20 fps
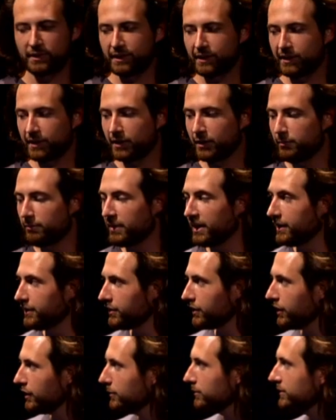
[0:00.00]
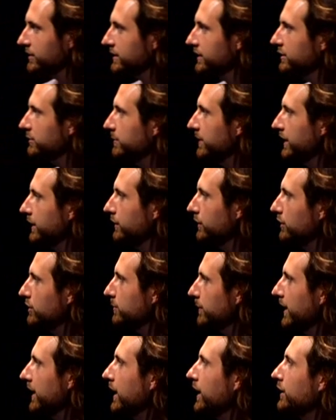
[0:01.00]
in the midterms, it's being
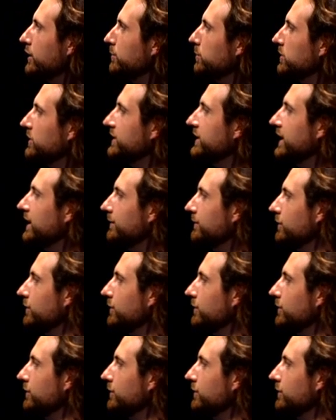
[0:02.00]
used by 100%